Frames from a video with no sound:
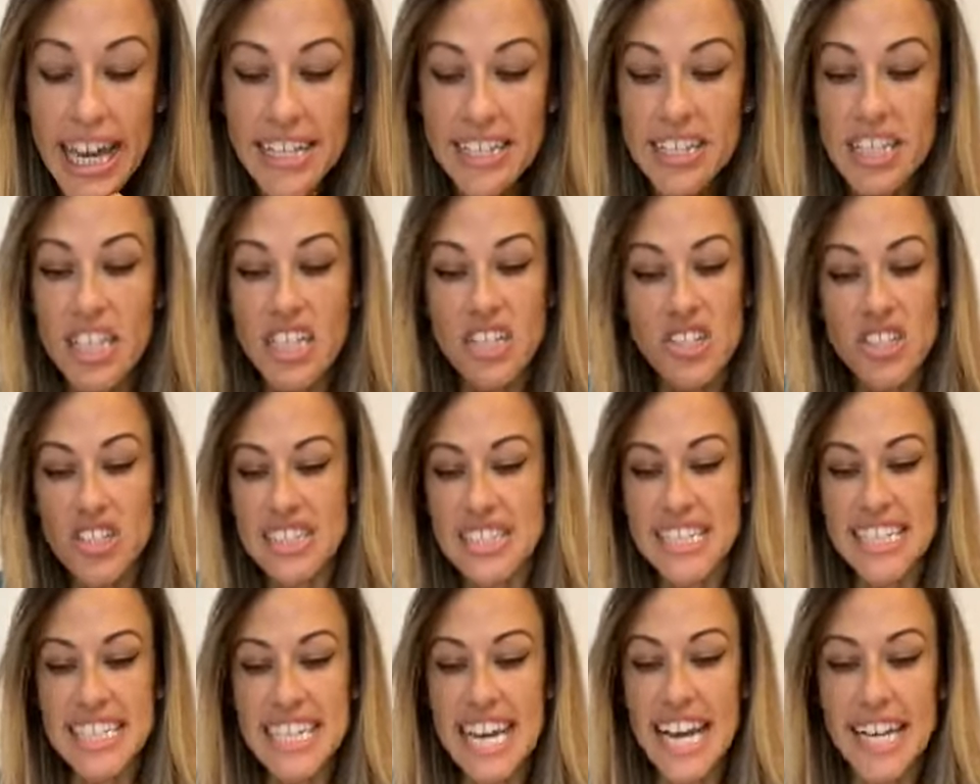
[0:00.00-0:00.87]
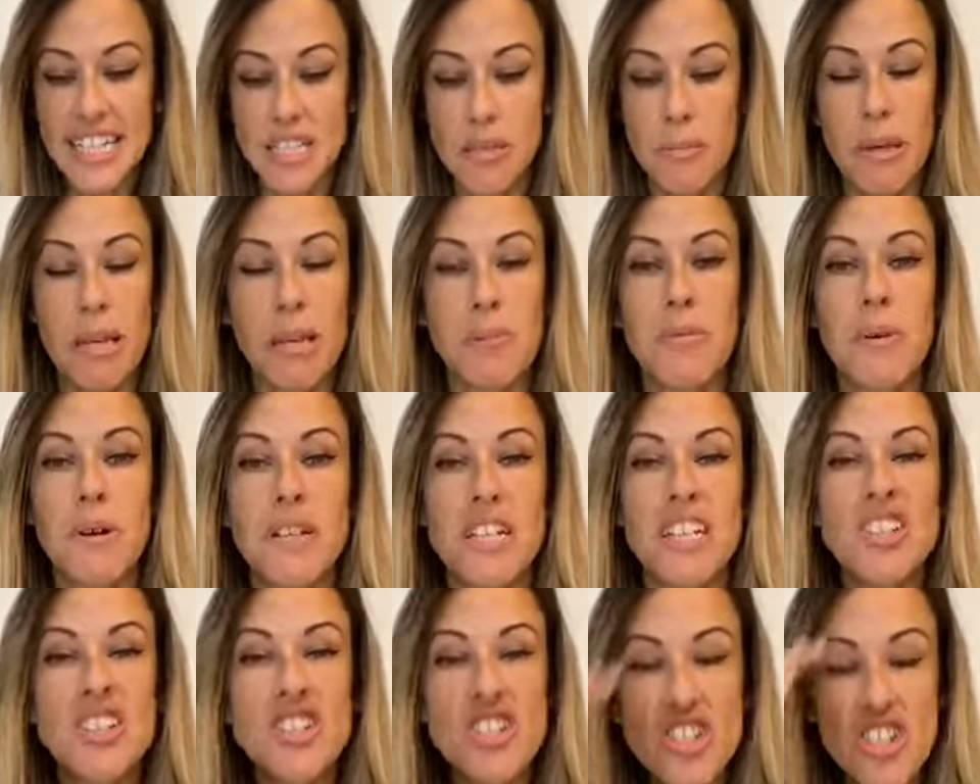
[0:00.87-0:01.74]
you just need to ask people.
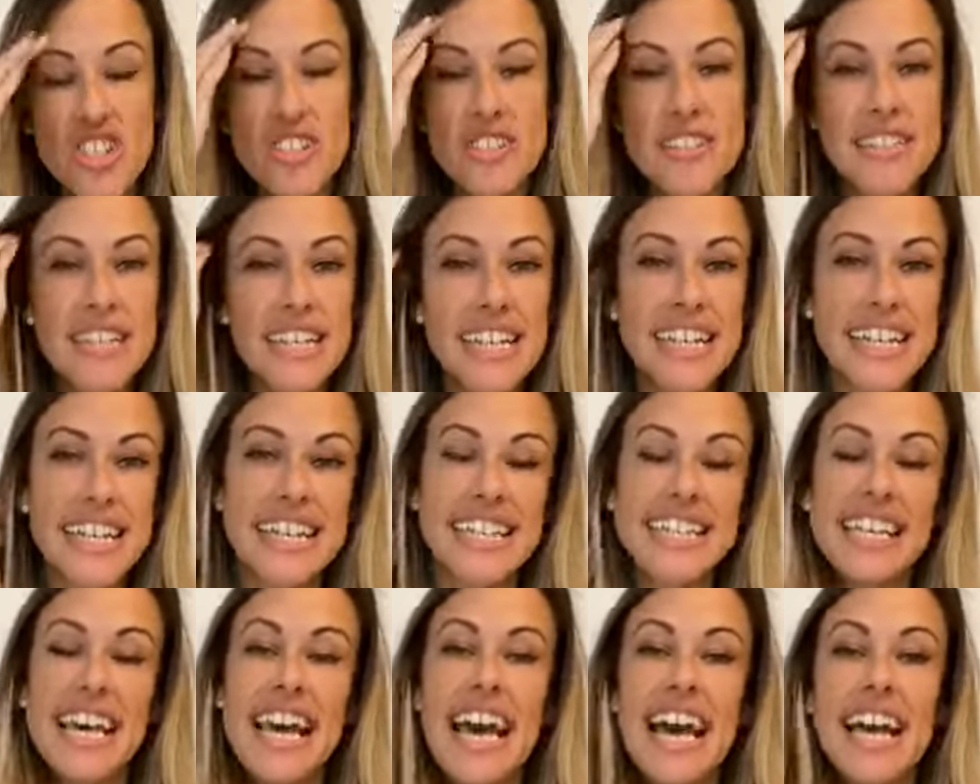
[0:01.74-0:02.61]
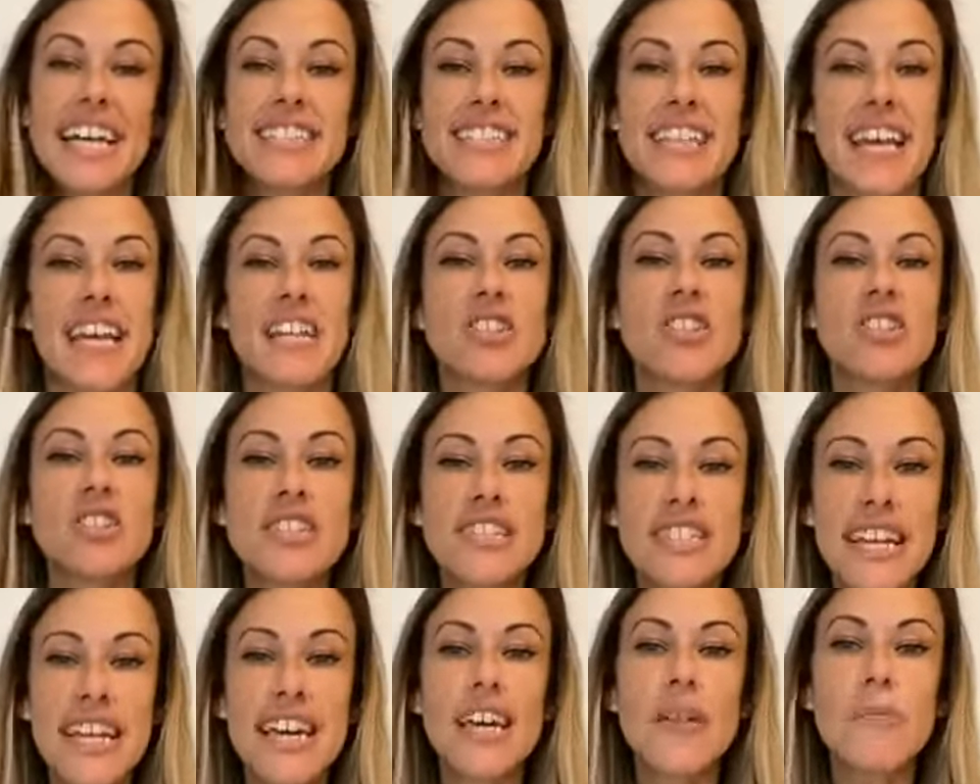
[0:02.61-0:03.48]
You just need to ask. And just
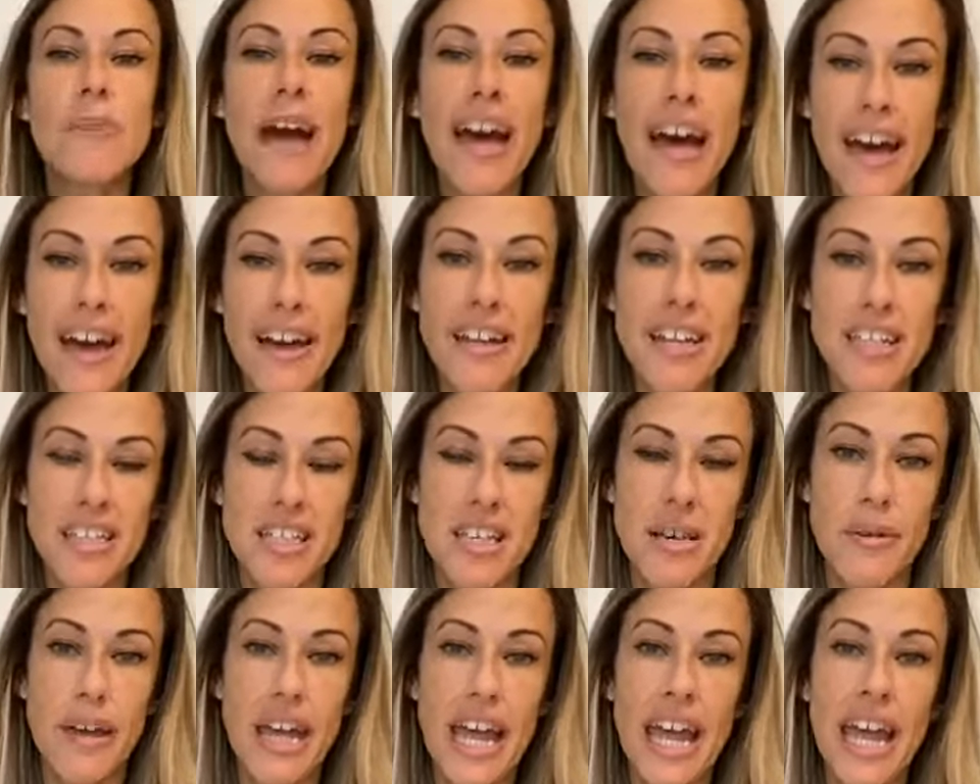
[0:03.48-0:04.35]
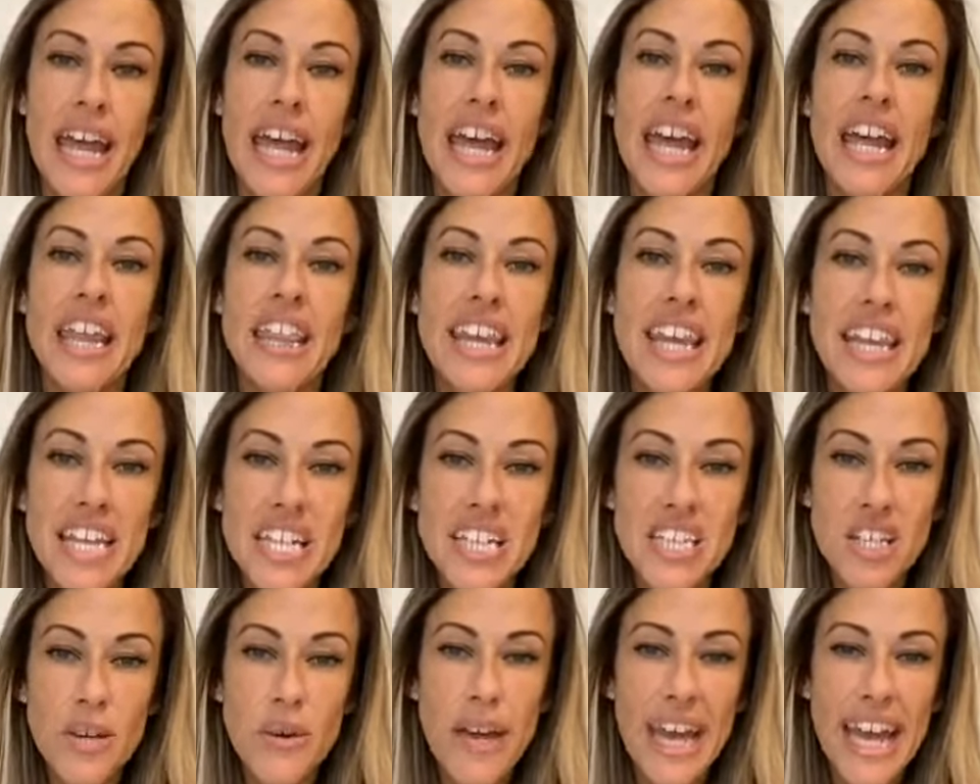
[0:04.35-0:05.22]
think about how you do it, that you
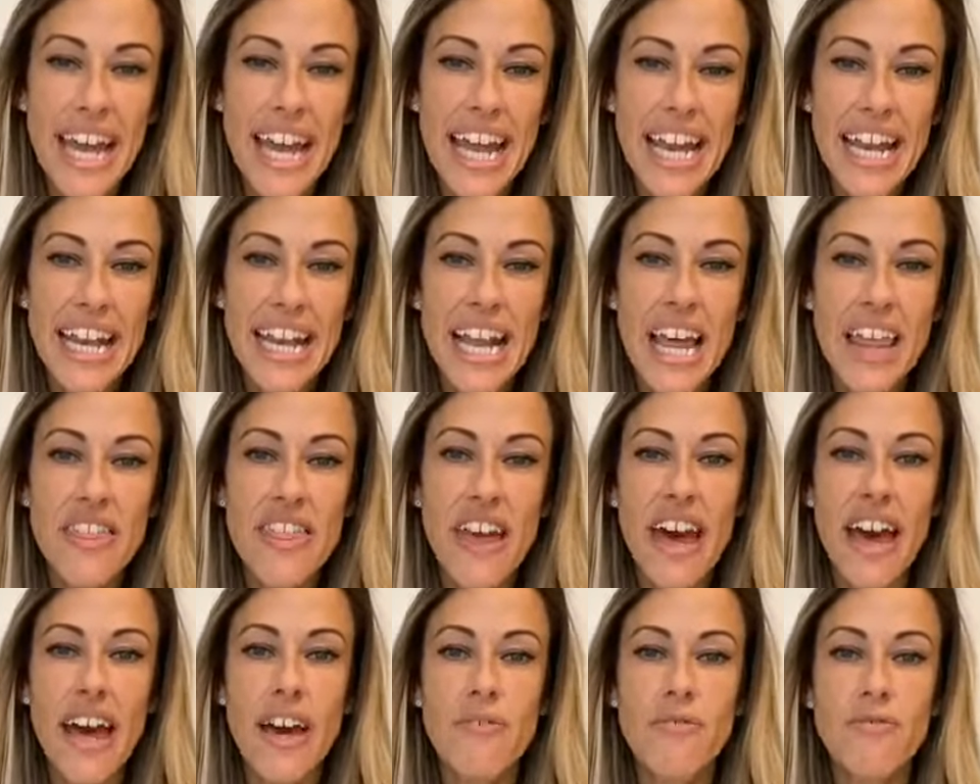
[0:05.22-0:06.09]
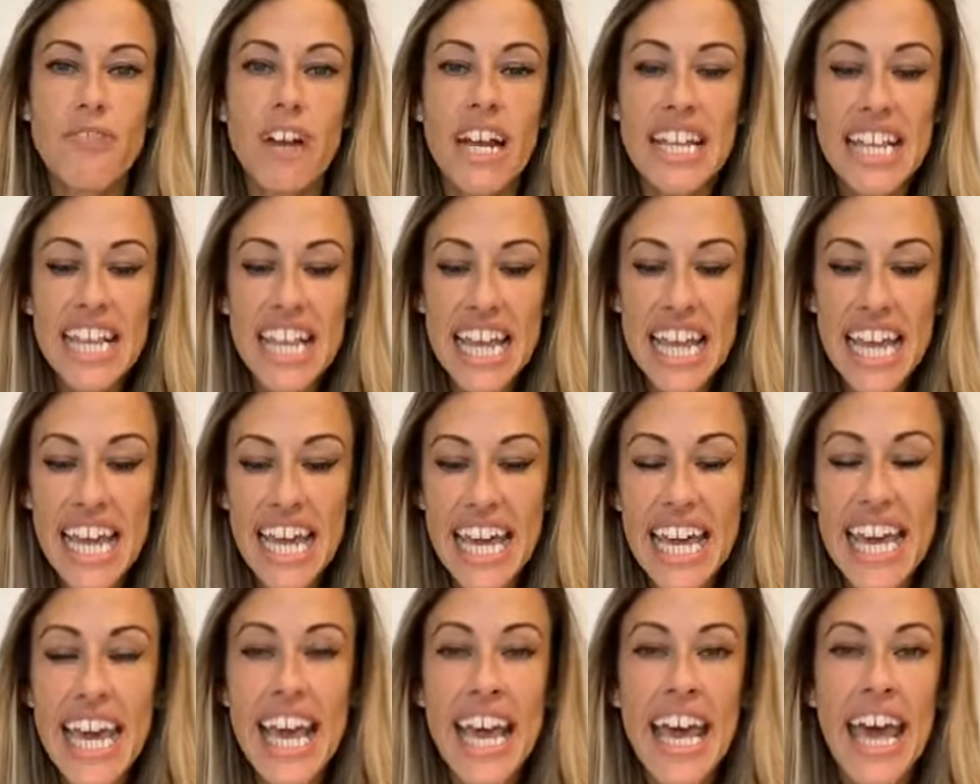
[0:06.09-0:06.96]
do it in that
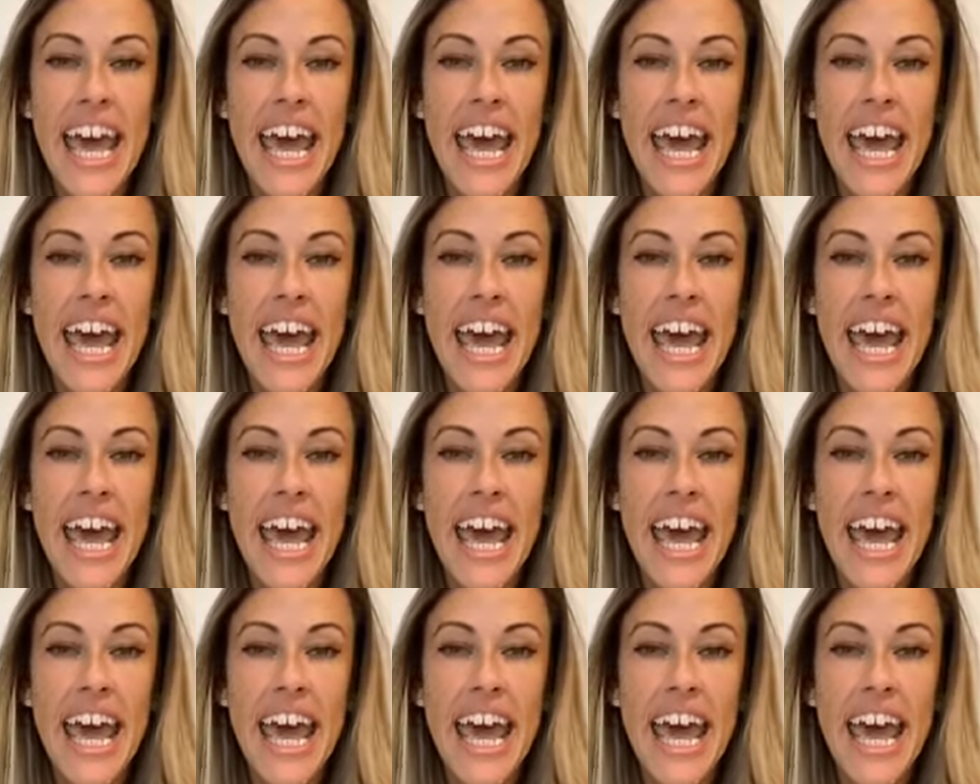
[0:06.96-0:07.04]
friendly,